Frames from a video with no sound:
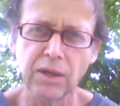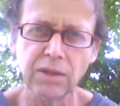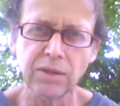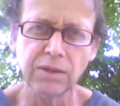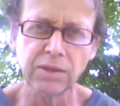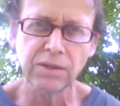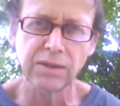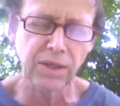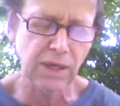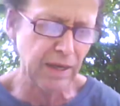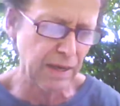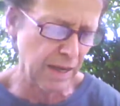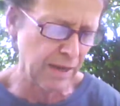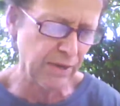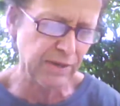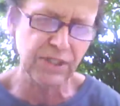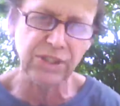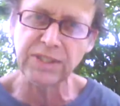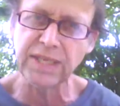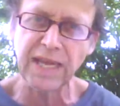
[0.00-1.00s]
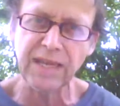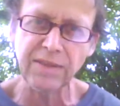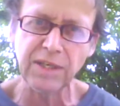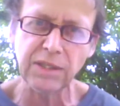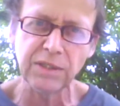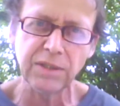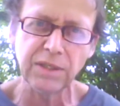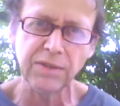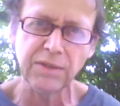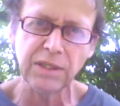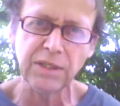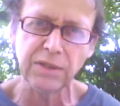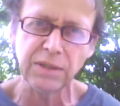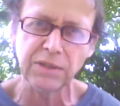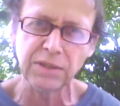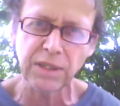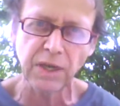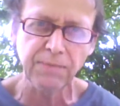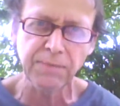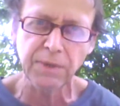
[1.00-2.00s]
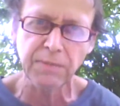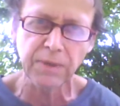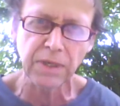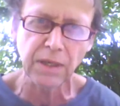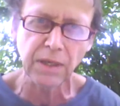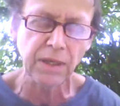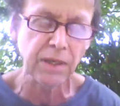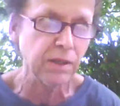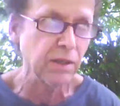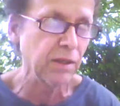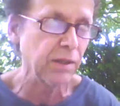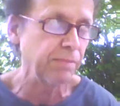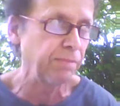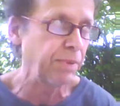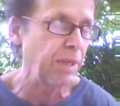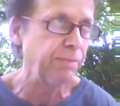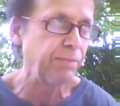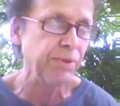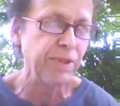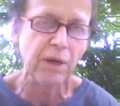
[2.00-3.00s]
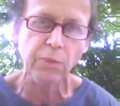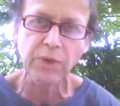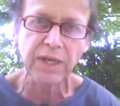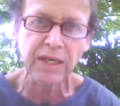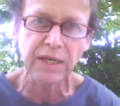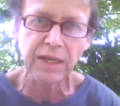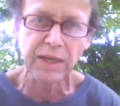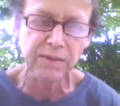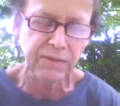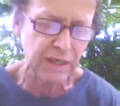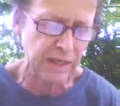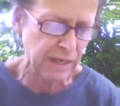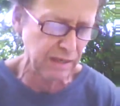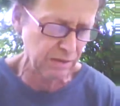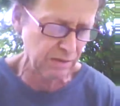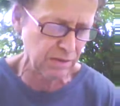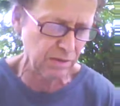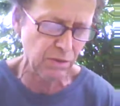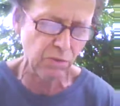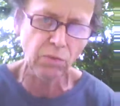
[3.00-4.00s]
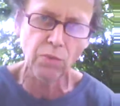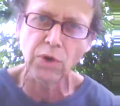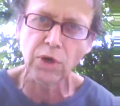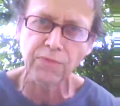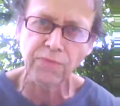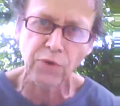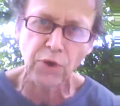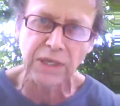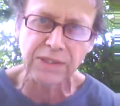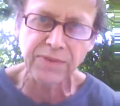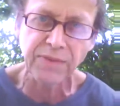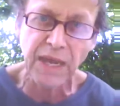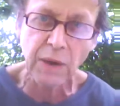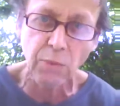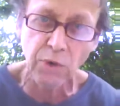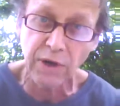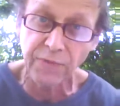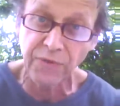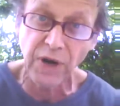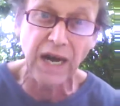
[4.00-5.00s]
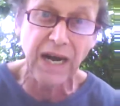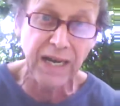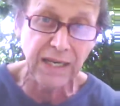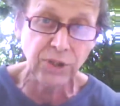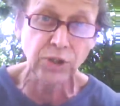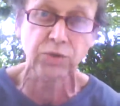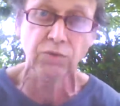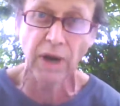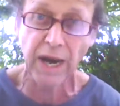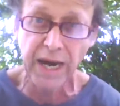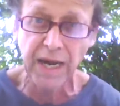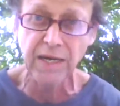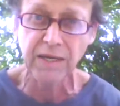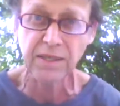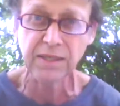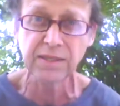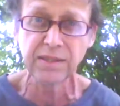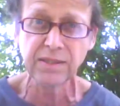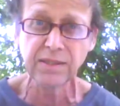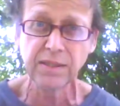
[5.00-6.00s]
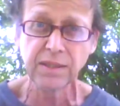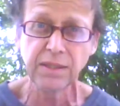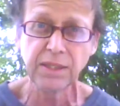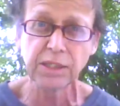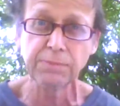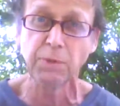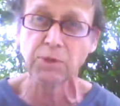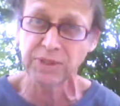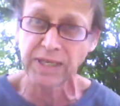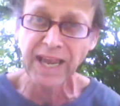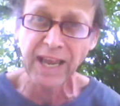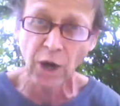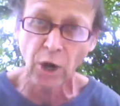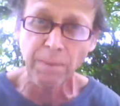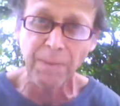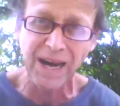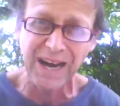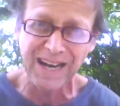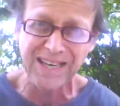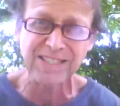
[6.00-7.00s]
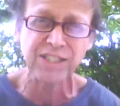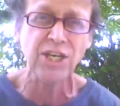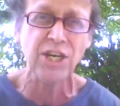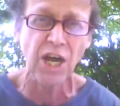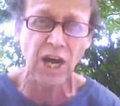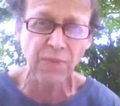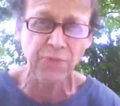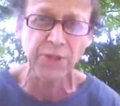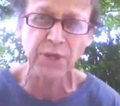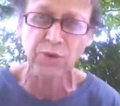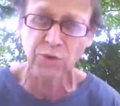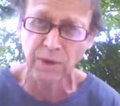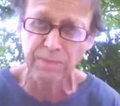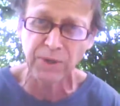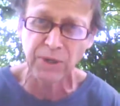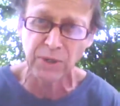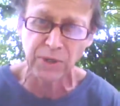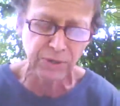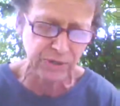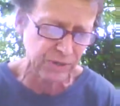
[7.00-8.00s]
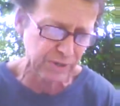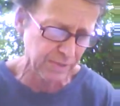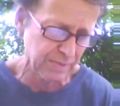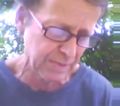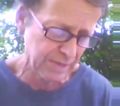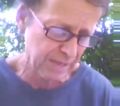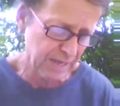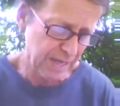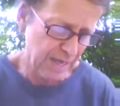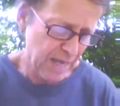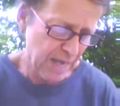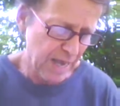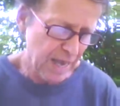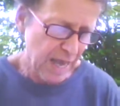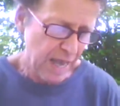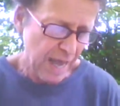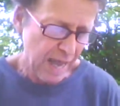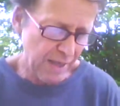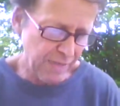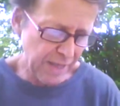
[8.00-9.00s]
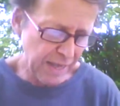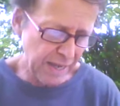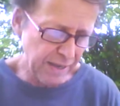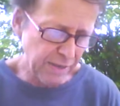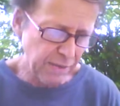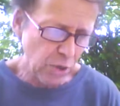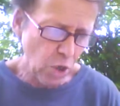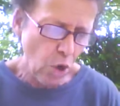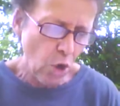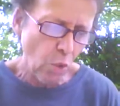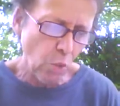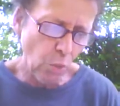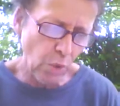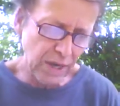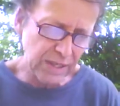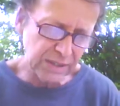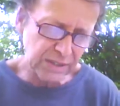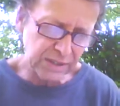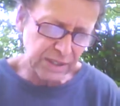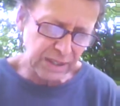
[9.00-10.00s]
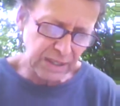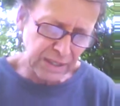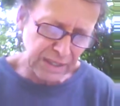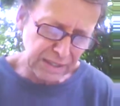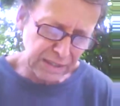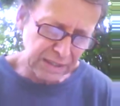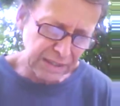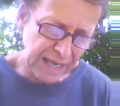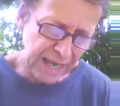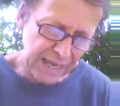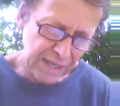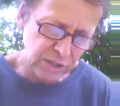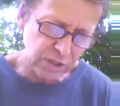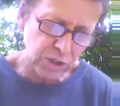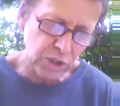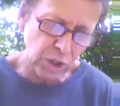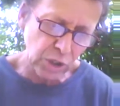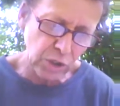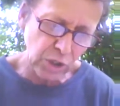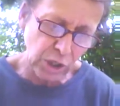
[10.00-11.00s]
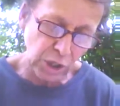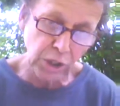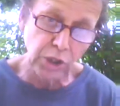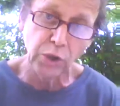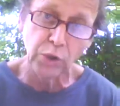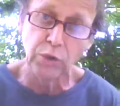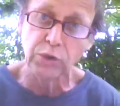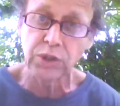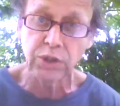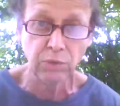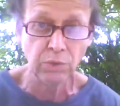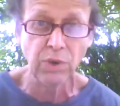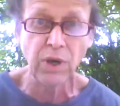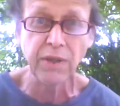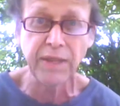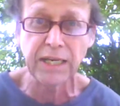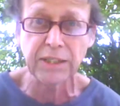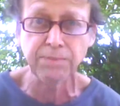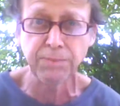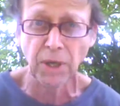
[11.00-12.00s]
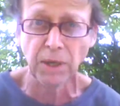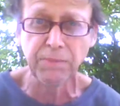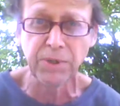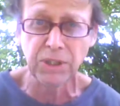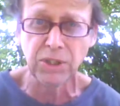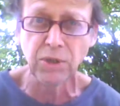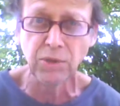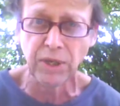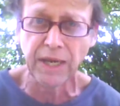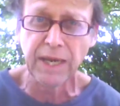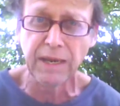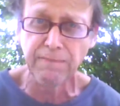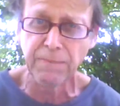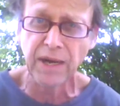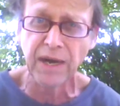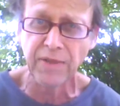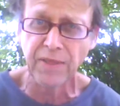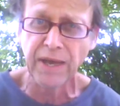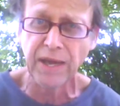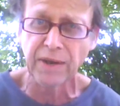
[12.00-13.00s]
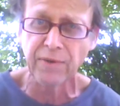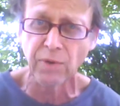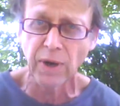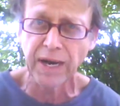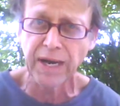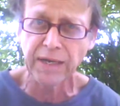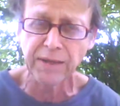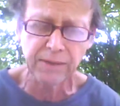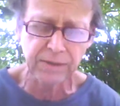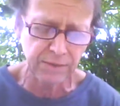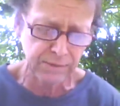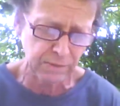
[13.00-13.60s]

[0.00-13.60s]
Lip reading: I don't understand these government people that work for us. They work for us, right? They're supposed to help us, not the criminals. And then once the case concludes, well, that's probably too late by then, right?